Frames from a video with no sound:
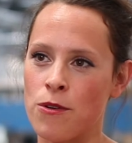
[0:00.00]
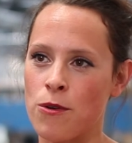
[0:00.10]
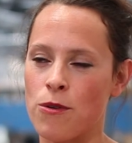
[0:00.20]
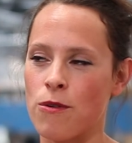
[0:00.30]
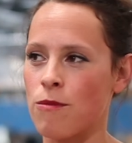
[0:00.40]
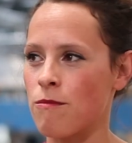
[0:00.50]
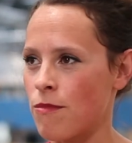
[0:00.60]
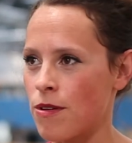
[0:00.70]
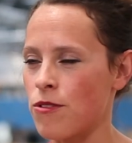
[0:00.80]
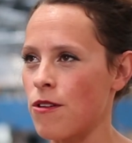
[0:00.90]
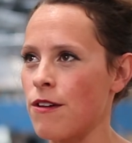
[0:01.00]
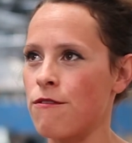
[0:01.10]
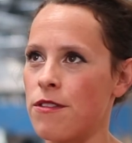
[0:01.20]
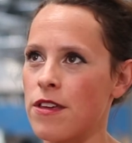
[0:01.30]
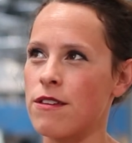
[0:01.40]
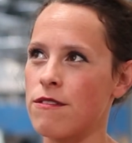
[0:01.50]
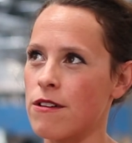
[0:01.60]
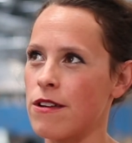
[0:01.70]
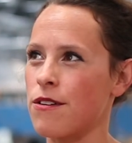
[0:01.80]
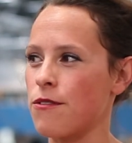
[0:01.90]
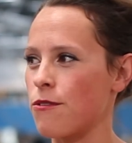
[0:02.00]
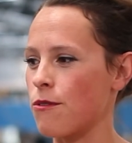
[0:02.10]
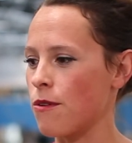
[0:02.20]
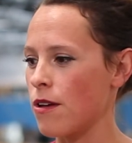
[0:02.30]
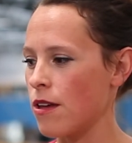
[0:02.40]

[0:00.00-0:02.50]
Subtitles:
or not everything is clear. So